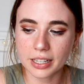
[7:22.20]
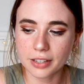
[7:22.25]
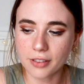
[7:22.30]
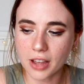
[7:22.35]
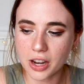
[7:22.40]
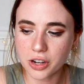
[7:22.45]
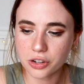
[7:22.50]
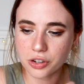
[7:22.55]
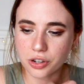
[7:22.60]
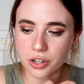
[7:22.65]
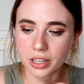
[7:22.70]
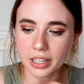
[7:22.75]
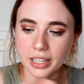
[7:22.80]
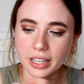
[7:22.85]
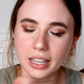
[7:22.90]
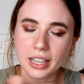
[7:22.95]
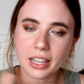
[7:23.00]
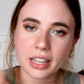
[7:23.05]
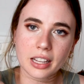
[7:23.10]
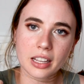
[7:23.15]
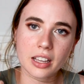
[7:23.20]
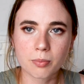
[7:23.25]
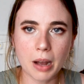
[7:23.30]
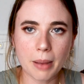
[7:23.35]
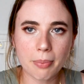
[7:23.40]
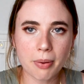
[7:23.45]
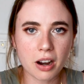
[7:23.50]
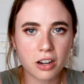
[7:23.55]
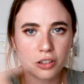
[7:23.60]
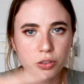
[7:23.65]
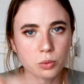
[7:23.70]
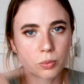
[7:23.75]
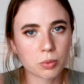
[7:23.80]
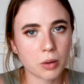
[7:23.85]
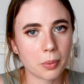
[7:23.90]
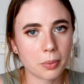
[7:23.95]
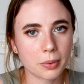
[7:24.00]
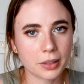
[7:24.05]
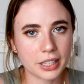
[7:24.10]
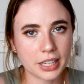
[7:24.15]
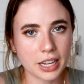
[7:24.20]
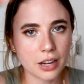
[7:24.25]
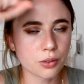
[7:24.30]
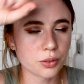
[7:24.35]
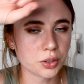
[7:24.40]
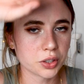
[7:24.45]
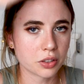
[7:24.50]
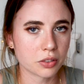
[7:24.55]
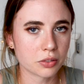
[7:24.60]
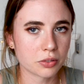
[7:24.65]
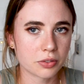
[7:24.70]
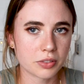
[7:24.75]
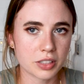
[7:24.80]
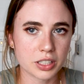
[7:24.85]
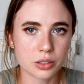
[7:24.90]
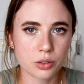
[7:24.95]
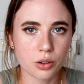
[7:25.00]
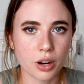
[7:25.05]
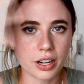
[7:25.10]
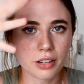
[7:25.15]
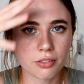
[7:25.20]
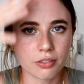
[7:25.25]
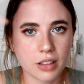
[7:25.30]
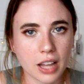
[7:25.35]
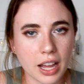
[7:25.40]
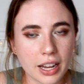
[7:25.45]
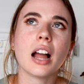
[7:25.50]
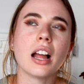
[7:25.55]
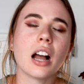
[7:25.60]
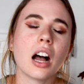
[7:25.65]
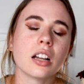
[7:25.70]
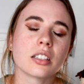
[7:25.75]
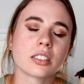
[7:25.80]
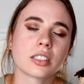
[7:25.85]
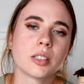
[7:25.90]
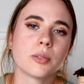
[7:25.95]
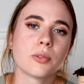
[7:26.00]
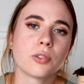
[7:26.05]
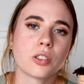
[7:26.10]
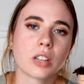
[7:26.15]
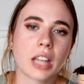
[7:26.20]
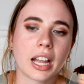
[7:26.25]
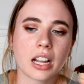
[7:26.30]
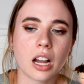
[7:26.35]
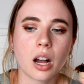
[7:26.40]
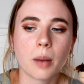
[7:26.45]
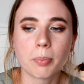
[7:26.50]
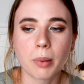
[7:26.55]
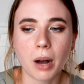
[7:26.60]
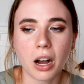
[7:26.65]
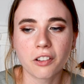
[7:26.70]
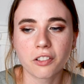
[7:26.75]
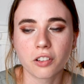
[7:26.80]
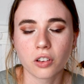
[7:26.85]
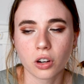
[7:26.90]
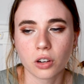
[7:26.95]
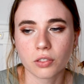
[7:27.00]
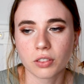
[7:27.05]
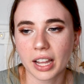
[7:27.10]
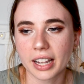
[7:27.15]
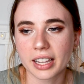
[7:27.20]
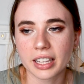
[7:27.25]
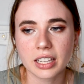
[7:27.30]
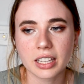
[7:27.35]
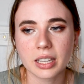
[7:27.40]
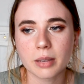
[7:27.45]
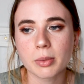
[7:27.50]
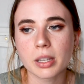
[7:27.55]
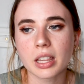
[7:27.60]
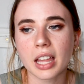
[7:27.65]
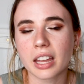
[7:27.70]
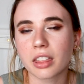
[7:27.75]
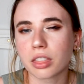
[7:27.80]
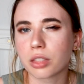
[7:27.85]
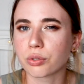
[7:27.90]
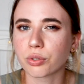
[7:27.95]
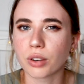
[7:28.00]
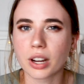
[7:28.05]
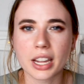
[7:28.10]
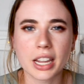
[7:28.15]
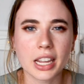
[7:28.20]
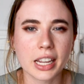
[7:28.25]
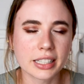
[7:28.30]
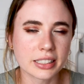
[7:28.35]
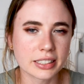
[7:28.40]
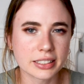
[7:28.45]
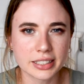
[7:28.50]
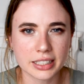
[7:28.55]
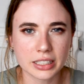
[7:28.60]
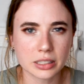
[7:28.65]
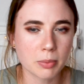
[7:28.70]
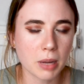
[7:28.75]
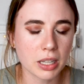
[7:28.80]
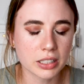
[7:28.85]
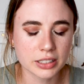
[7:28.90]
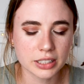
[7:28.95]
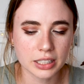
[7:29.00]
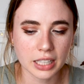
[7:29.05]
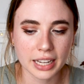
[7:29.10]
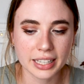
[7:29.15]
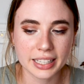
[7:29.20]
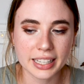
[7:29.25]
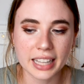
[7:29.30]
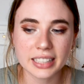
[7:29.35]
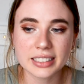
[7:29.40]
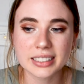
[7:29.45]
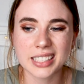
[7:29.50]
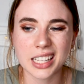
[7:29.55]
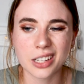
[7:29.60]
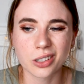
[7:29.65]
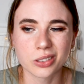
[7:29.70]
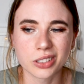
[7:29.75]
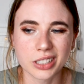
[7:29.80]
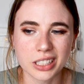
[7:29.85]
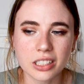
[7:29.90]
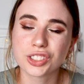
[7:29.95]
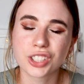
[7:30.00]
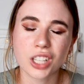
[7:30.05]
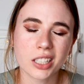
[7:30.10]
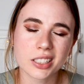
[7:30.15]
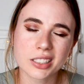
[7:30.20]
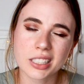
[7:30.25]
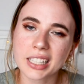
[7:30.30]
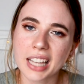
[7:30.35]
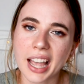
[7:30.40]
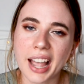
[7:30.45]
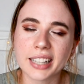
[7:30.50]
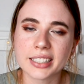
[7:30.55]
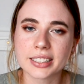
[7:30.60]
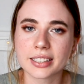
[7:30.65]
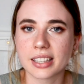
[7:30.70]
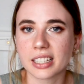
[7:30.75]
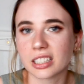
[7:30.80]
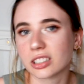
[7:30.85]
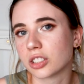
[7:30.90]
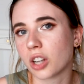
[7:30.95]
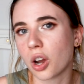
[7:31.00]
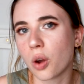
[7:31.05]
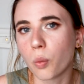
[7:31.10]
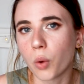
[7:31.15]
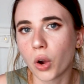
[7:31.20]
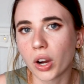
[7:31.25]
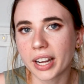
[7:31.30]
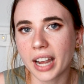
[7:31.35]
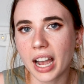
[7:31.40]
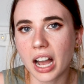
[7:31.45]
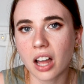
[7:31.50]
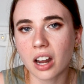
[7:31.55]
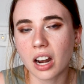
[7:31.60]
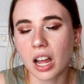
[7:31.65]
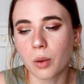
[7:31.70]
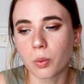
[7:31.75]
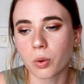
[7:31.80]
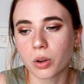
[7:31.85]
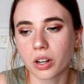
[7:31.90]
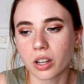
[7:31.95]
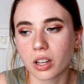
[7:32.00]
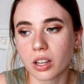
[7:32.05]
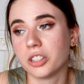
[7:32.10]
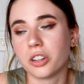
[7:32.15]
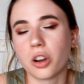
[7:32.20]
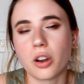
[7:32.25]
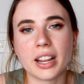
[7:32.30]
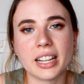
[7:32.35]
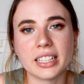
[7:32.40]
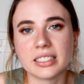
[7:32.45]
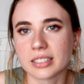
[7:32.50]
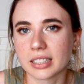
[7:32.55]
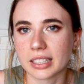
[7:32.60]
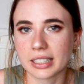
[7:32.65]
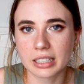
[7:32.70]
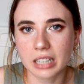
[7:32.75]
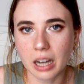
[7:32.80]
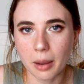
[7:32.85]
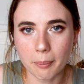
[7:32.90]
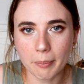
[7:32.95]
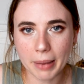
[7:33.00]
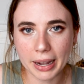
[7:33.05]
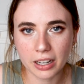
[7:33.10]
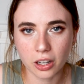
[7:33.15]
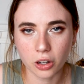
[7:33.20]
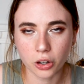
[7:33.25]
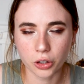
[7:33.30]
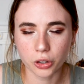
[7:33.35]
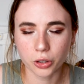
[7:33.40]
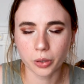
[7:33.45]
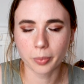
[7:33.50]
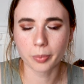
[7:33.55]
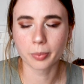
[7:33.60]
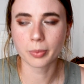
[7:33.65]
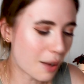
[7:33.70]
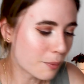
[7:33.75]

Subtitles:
Eventually, my parents will probably get rid of this granny flat. I asked them for like a buffer of like, give me like 3 to 6 months to like get settled in, just in case things don't work out. I wanna, you know, easily come back home.